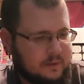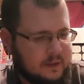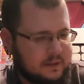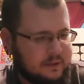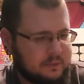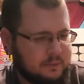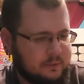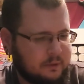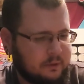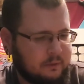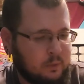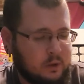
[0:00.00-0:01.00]
Got this one
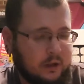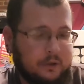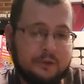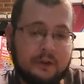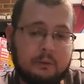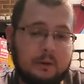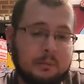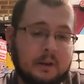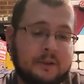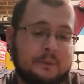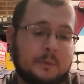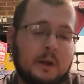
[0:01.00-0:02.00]
for $4 at
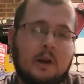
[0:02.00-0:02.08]
Replays.